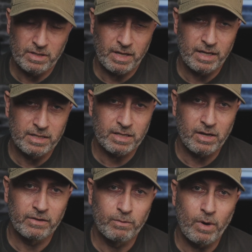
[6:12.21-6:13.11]
that is
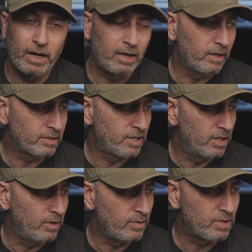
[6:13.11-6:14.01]
kind of what I like to
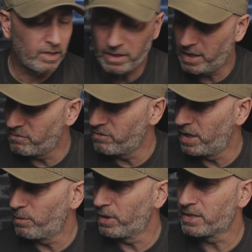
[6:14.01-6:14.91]
use. I didn't
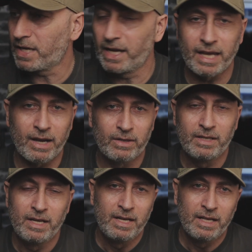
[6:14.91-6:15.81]
really want to take out
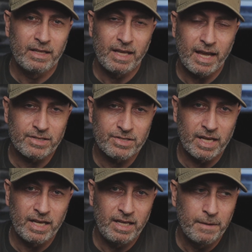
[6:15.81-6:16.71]
the
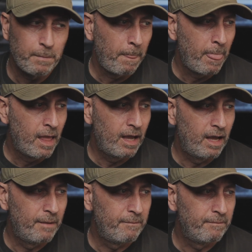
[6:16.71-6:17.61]
XT.
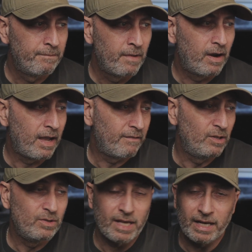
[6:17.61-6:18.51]
I have
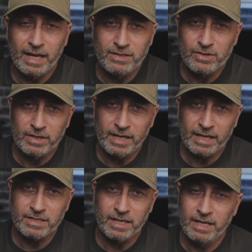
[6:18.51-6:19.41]
used that lens on an
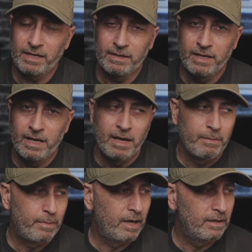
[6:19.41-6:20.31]
XT,
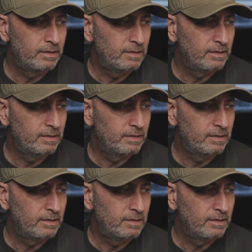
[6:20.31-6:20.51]
but